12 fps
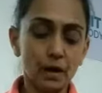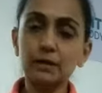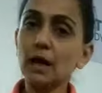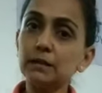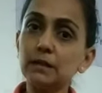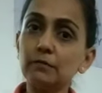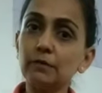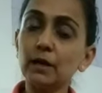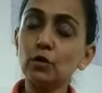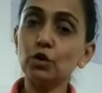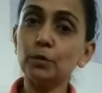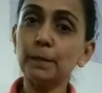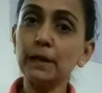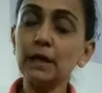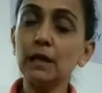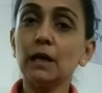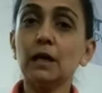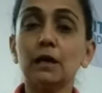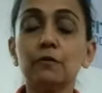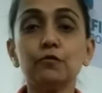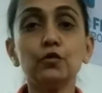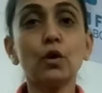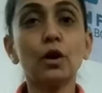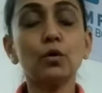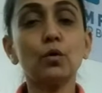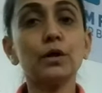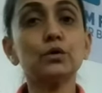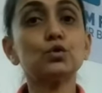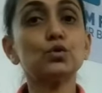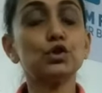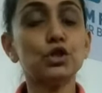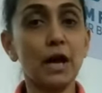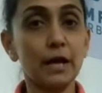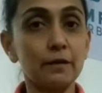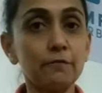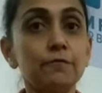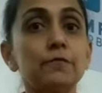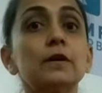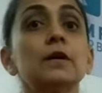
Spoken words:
Another way could be if you are going to drive